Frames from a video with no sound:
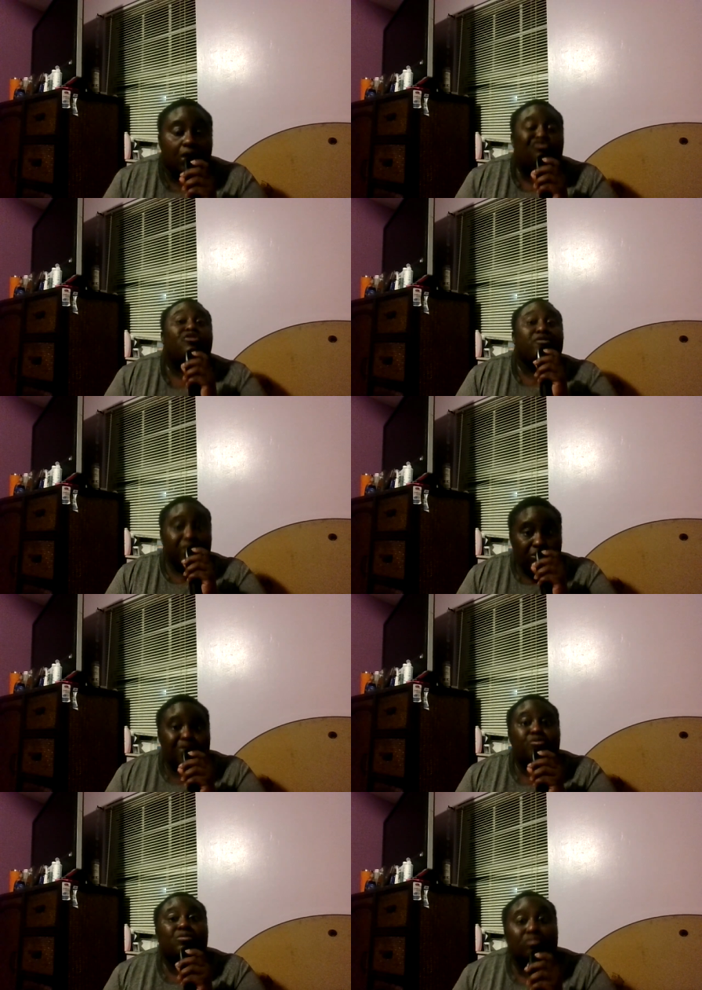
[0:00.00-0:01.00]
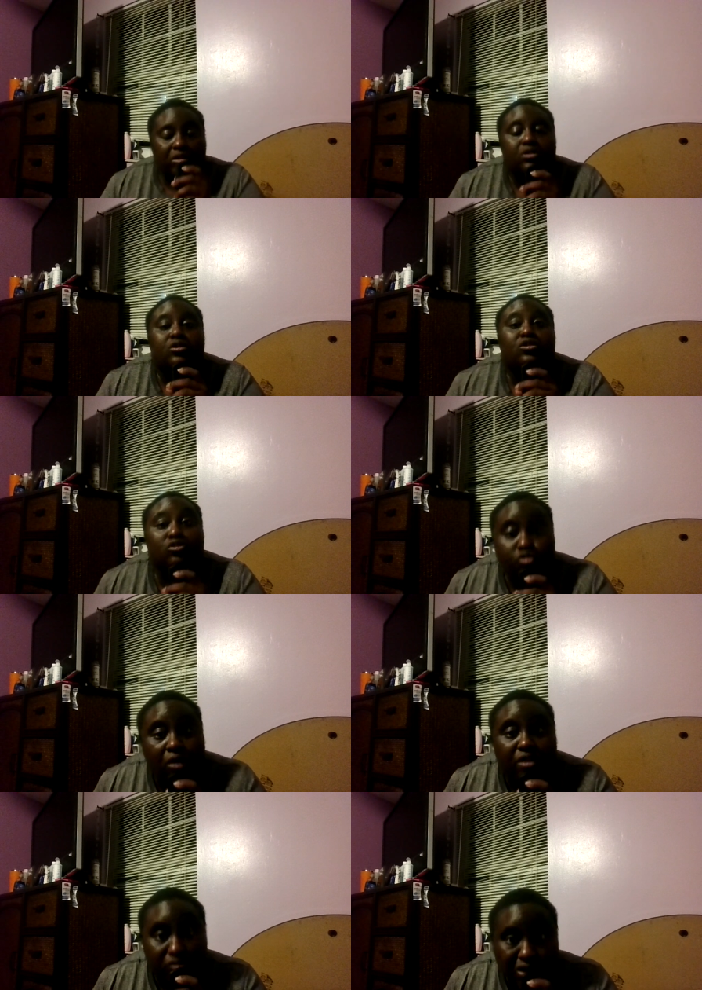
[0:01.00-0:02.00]
Reverend Run,
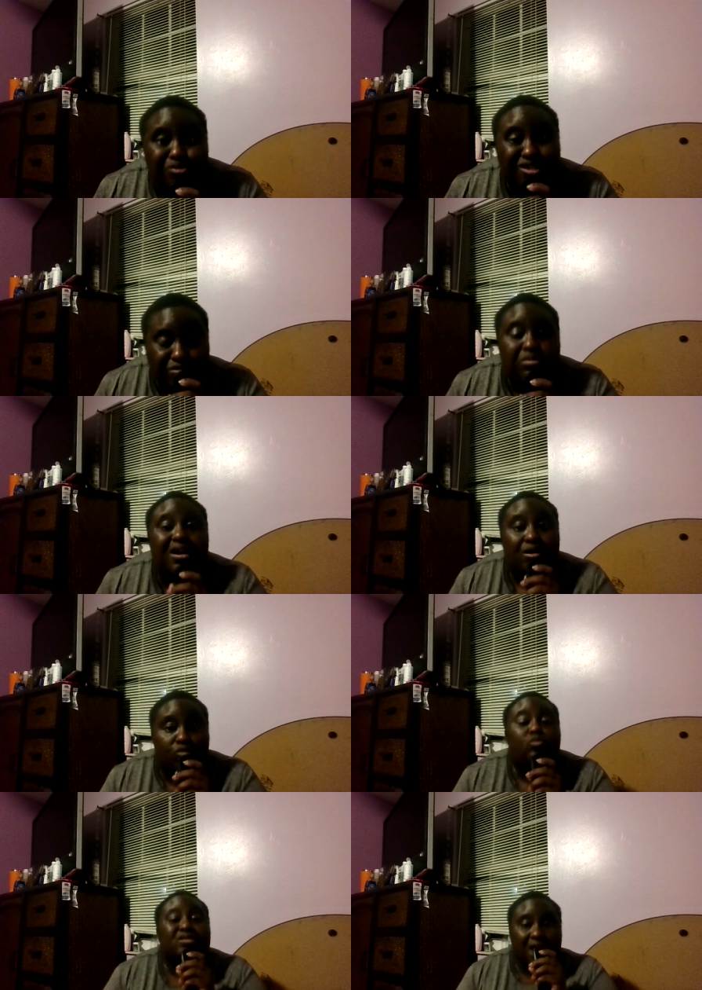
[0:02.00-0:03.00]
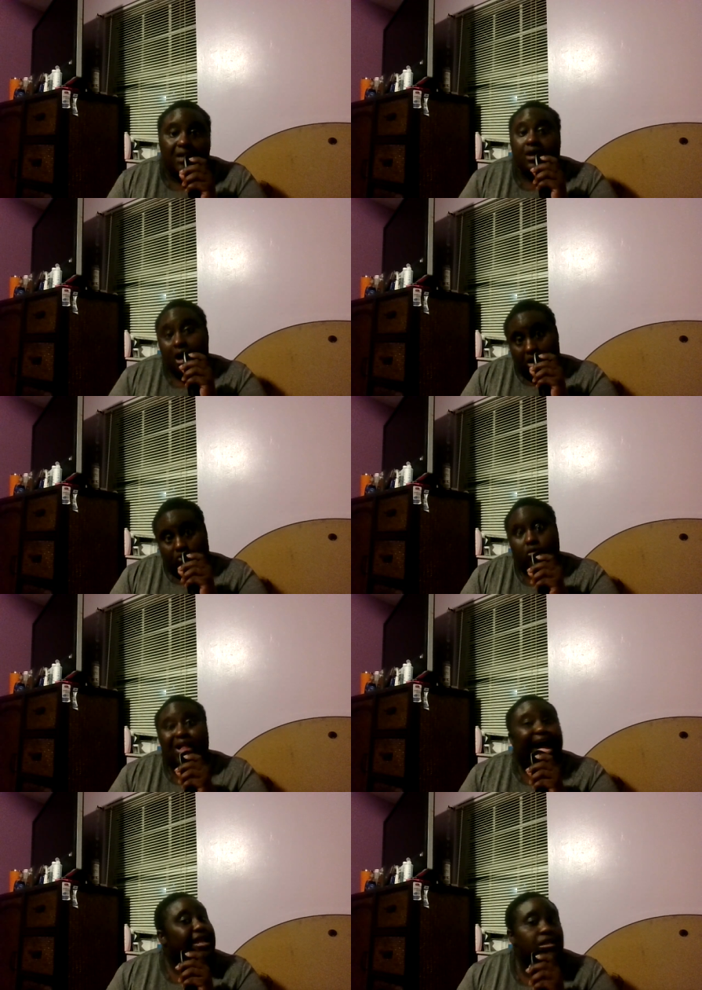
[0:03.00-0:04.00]
Reverend Run was was on the honor roll.
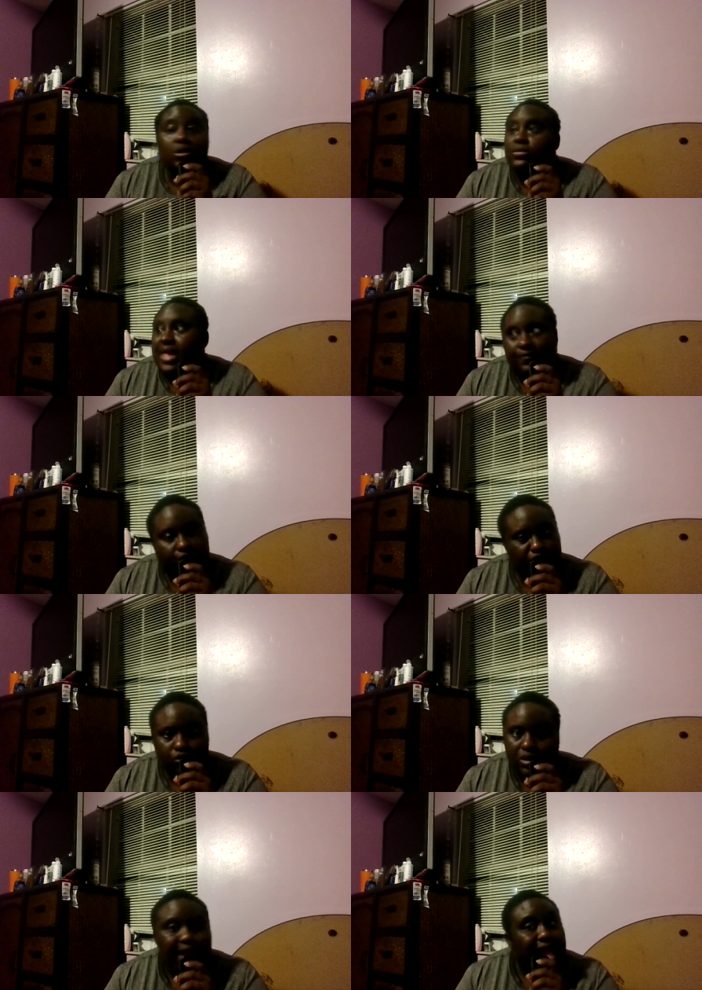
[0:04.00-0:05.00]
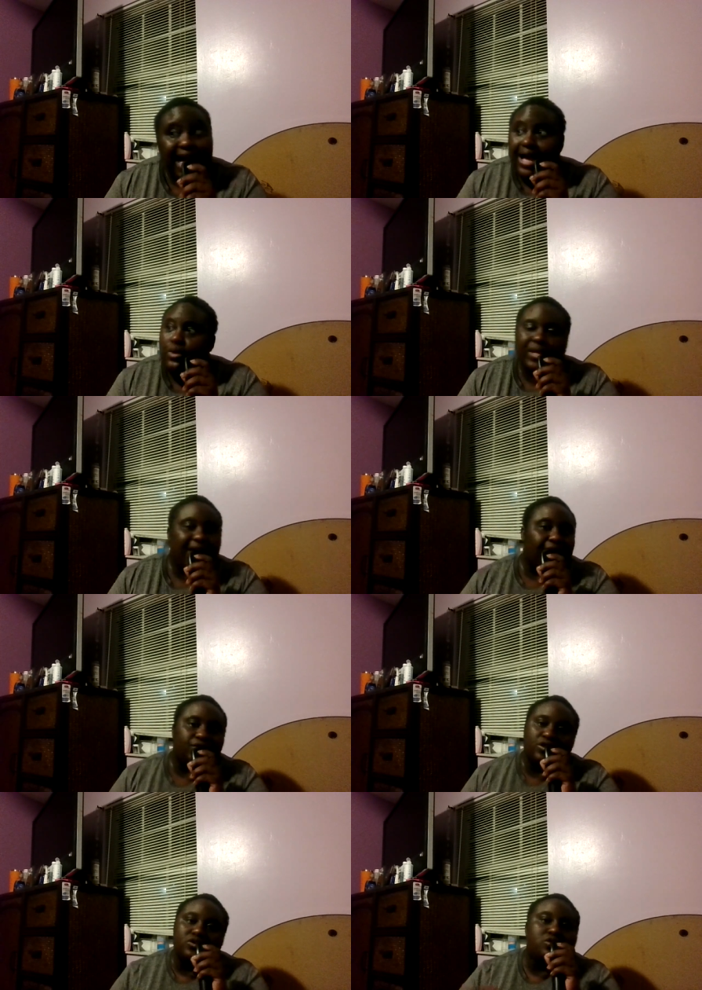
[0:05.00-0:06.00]
I know that for sure. I don't even have
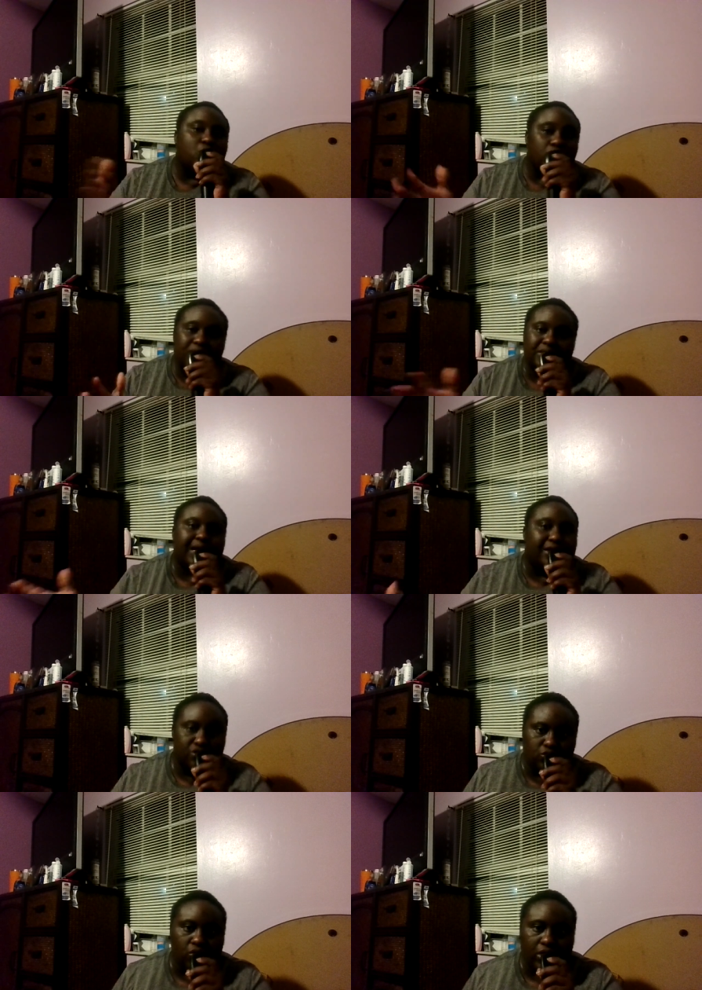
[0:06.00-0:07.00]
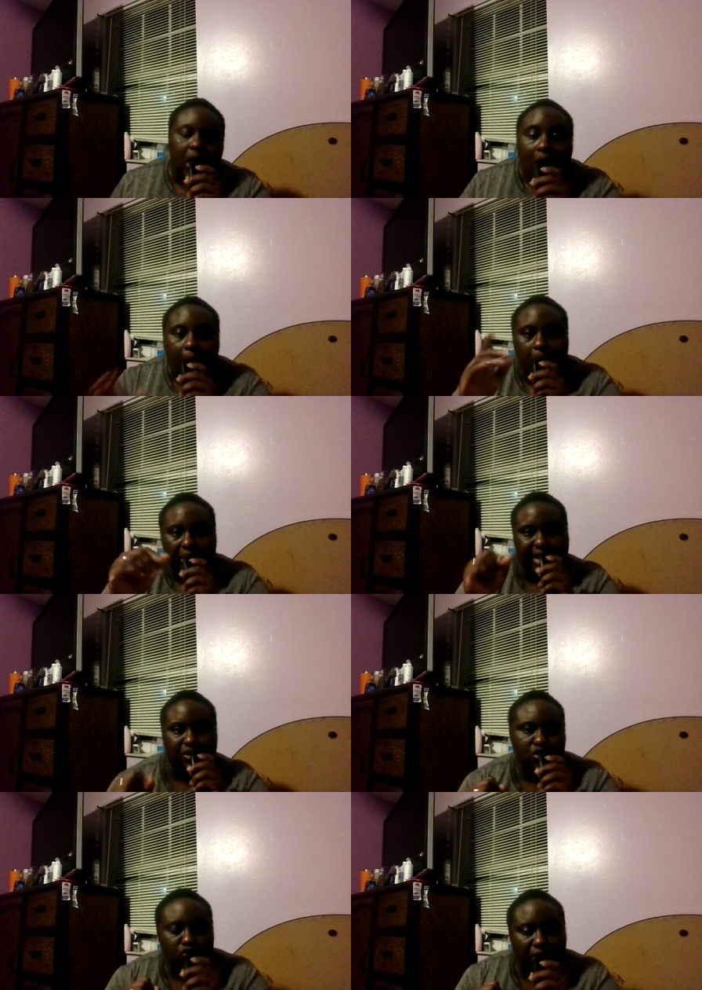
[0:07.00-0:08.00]
to know this guy's story, but I
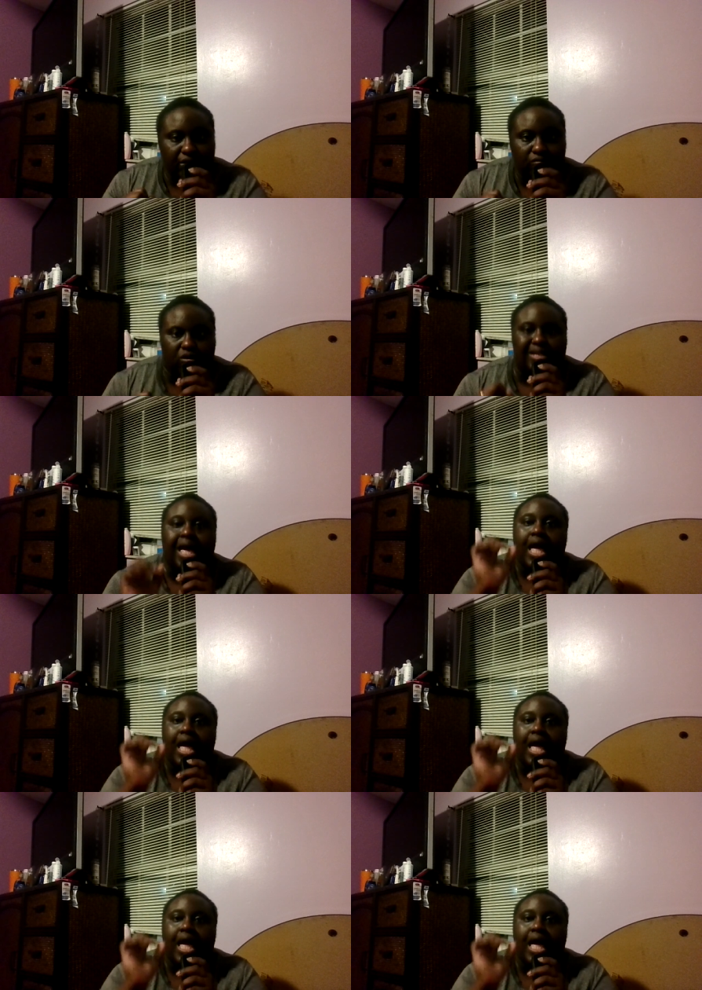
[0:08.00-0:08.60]
know Reverend Run